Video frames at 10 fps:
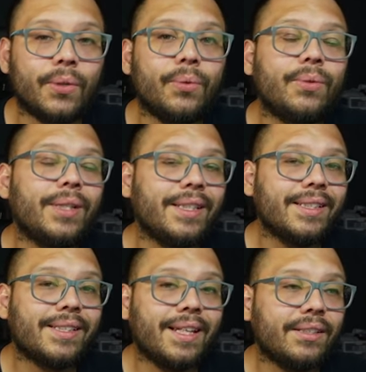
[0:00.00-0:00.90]
So in
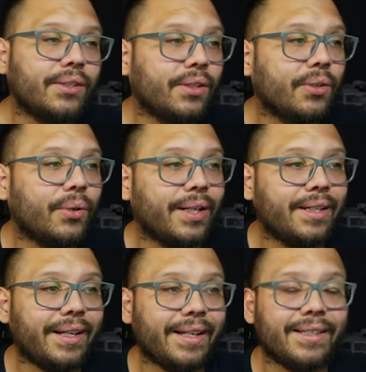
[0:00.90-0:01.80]
this case, you can go
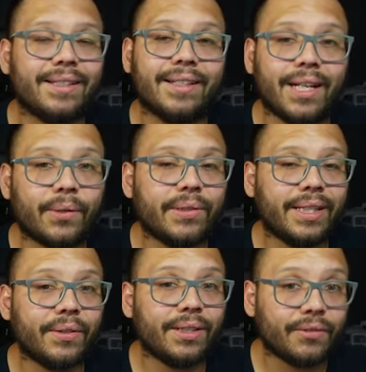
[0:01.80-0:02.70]
ahead and narrow it
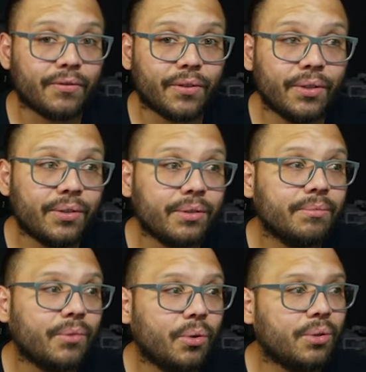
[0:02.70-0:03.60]
down even
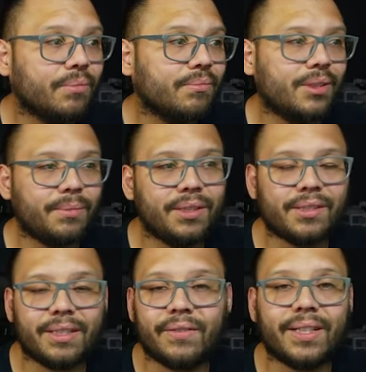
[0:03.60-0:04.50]
further or simply
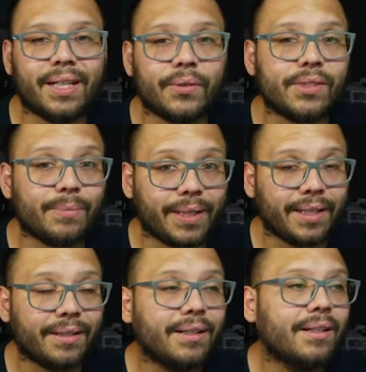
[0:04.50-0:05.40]
just leave the languages
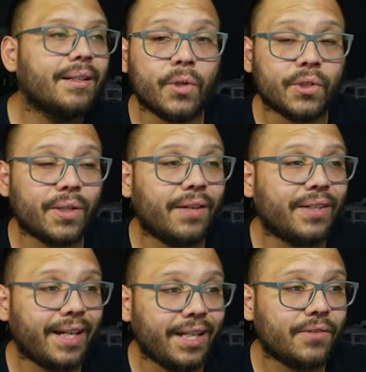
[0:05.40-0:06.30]
blank. You also have
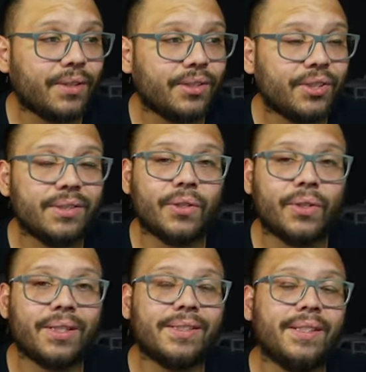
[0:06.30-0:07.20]
the age function, so
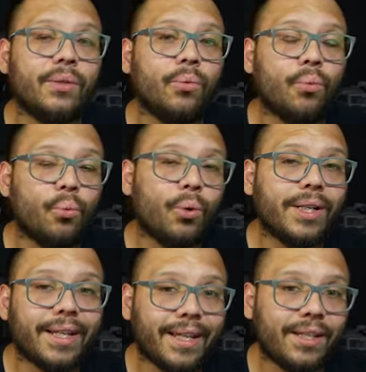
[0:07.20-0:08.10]
you can see
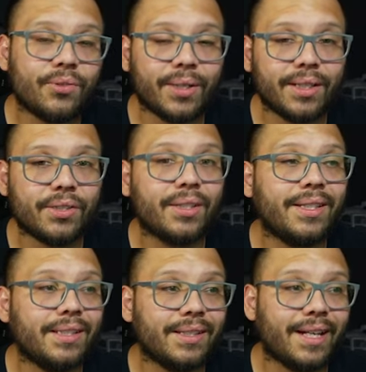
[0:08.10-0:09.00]
what age range
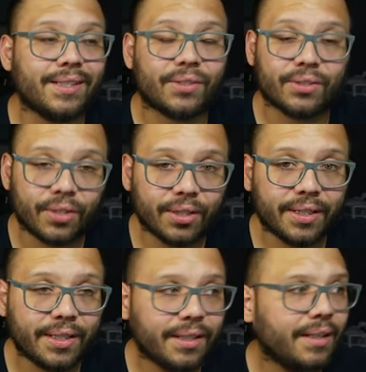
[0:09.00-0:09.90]
these ads are
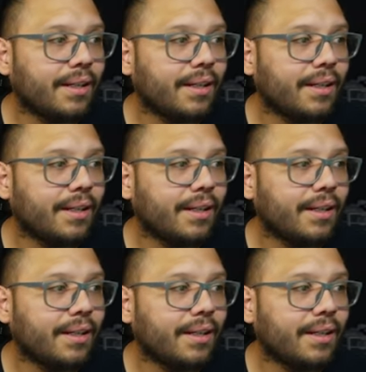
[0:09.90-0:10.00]
targeting.